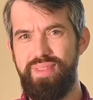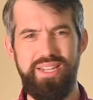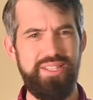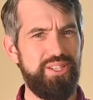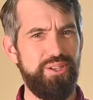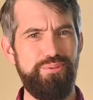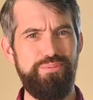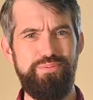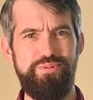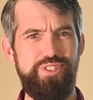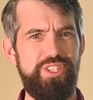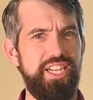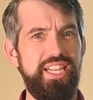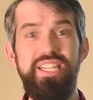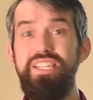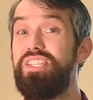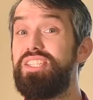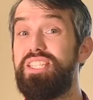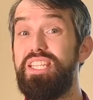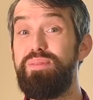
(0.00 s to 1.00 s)
And so
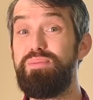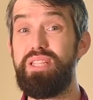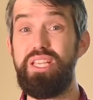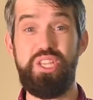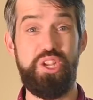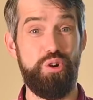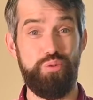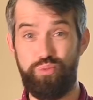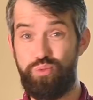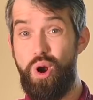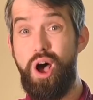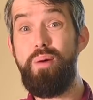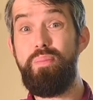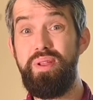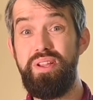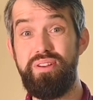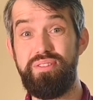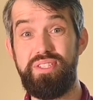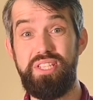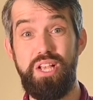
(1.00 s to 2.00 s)
cheating just seems like you're
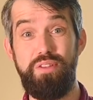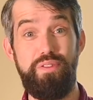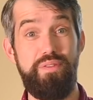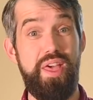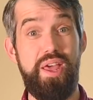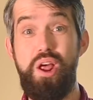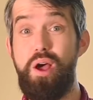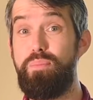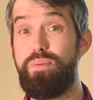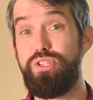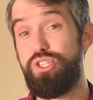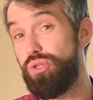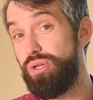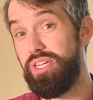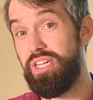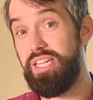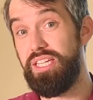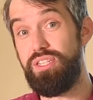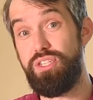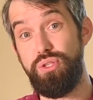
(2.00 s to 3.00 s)
robbing yourself of that
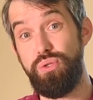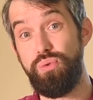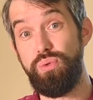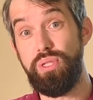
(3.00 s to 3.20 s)
opportunity to